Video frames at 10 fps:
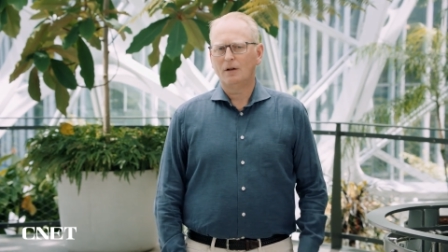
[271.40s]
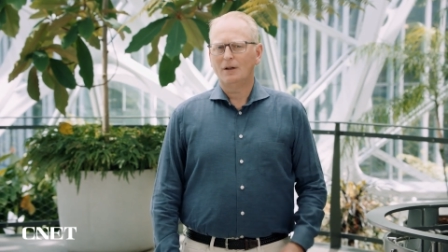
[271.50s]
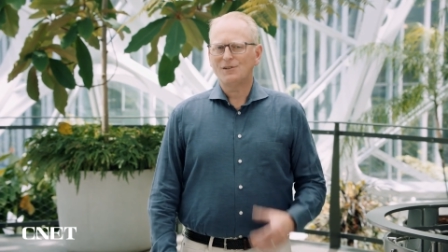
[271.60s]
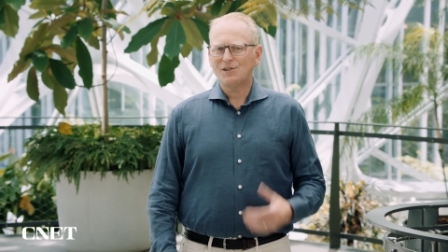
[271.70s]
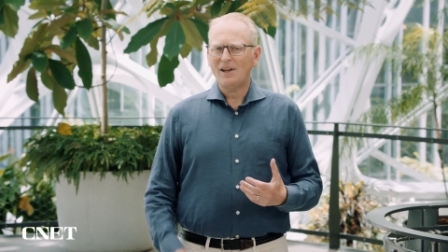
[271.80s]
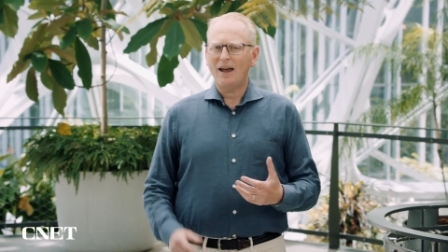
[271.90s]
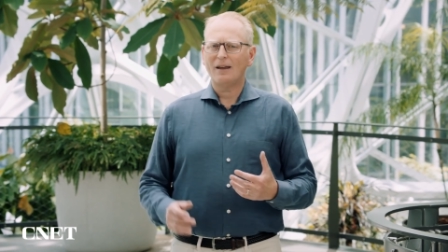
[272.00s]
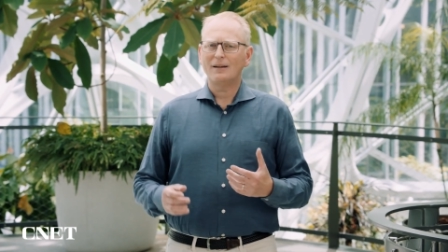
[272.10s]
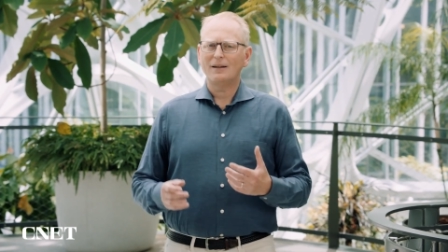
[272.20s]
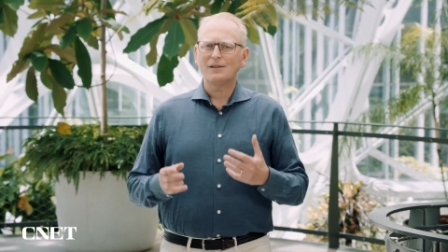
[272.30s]

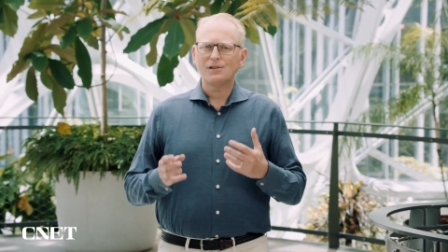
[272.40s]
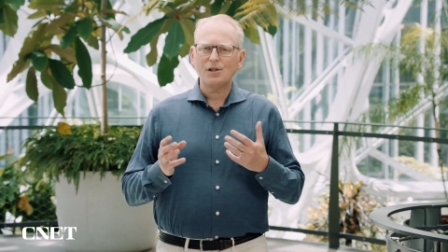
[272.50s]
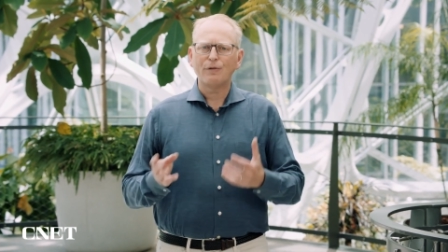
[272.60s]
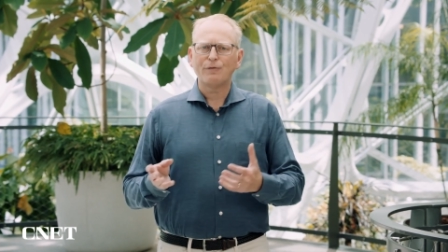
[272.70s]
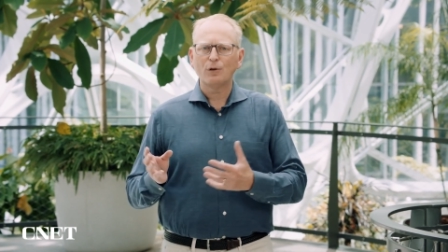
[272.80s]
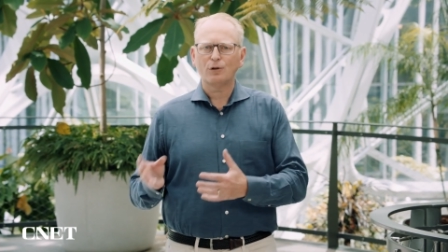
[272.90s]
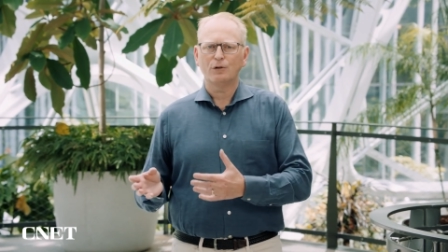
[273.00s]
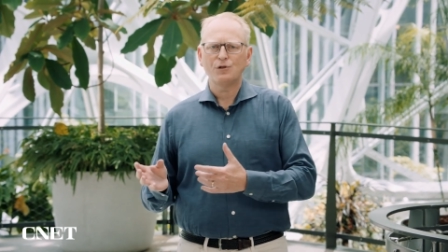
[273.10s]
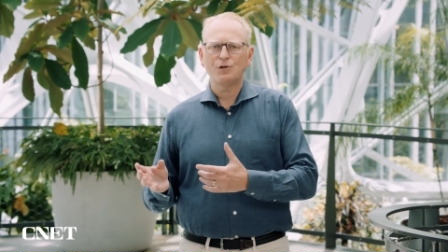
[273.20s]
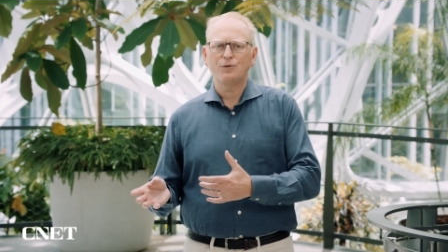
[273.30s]
Instead, it
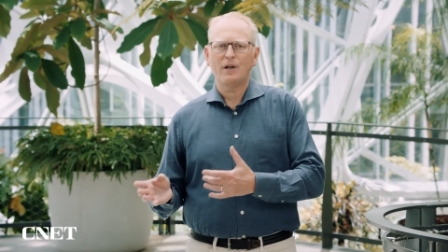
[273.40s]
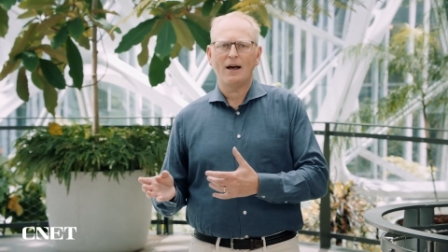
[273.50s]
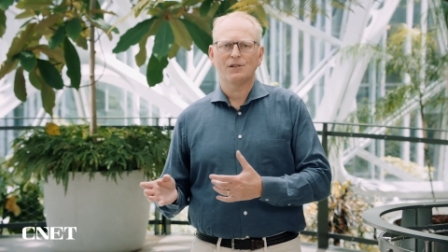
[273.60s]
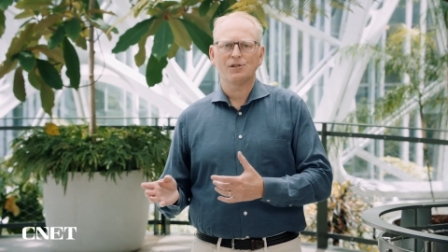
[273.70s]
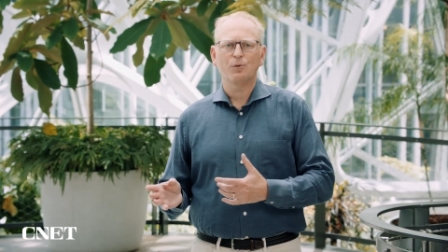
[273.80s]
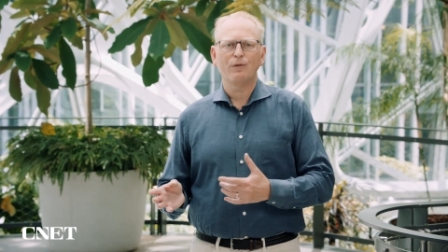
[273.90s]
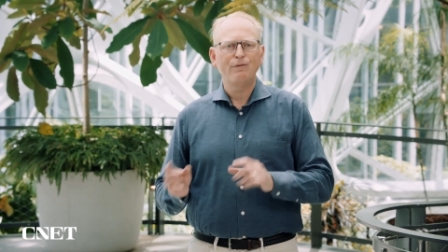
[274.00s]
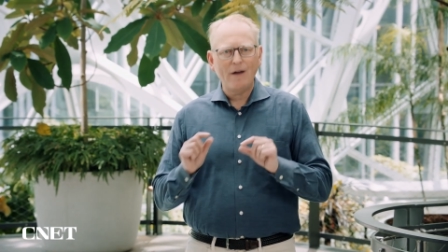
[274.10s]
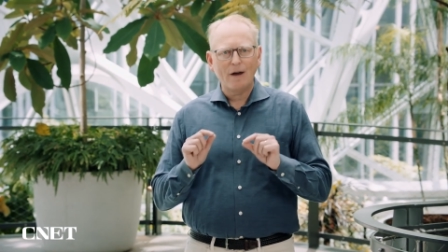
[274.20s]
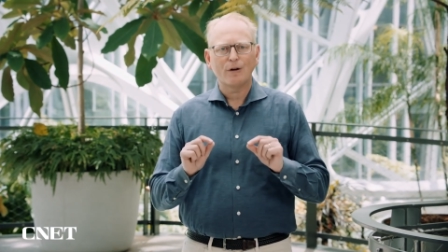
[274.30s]
self-learns new tasks
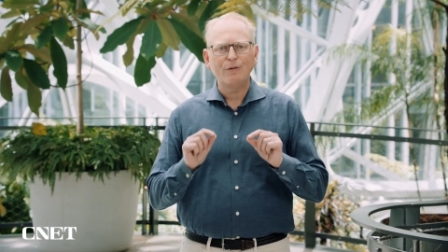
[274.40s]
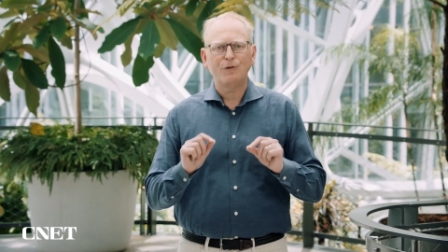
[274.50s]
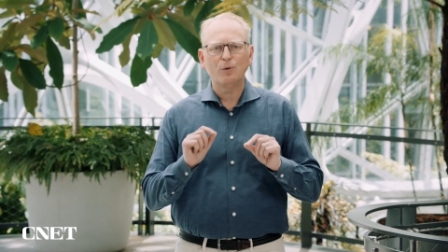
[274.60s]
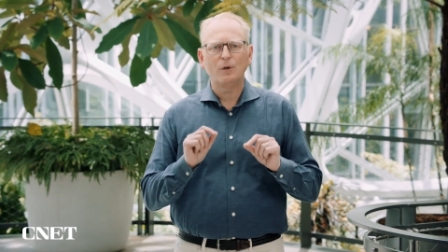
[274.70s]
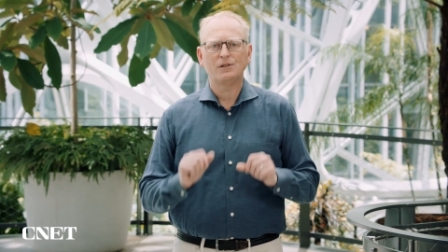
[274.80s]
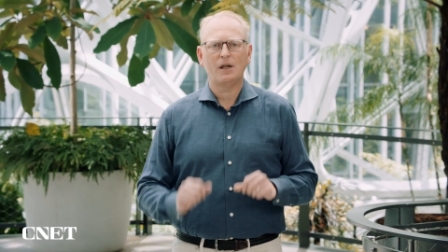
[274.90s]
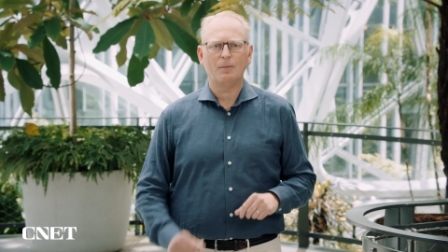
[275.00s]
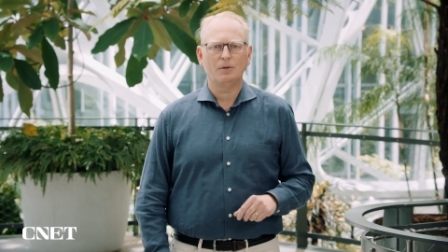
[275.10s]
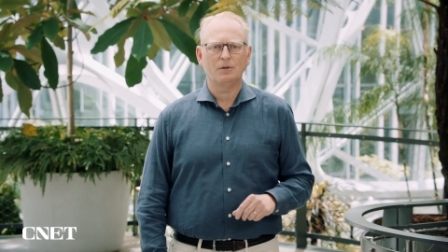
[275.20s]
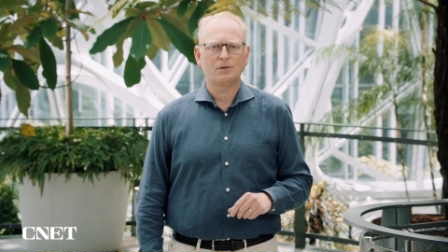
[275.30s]
with very few
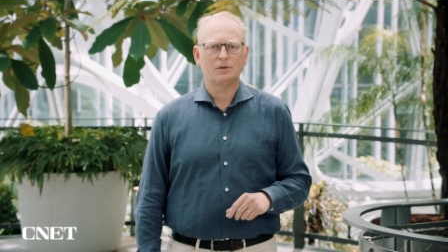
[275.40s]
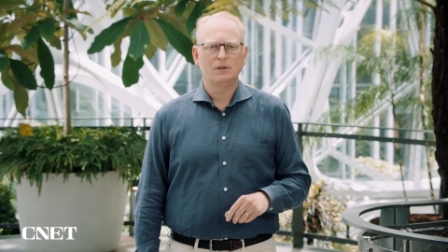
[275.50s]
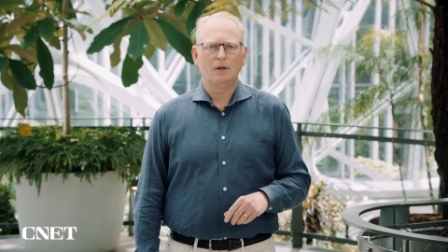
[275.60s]
examples.